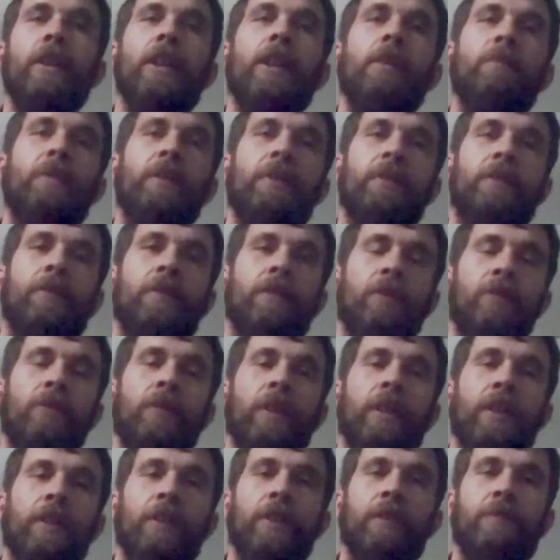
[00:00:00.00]
I'm going to include
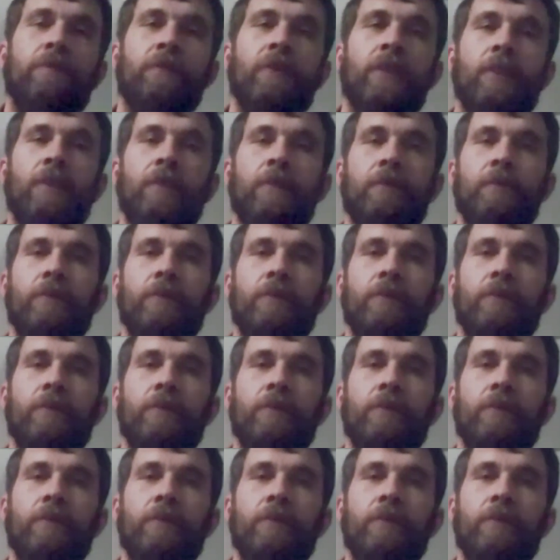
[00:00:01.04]
that in this video.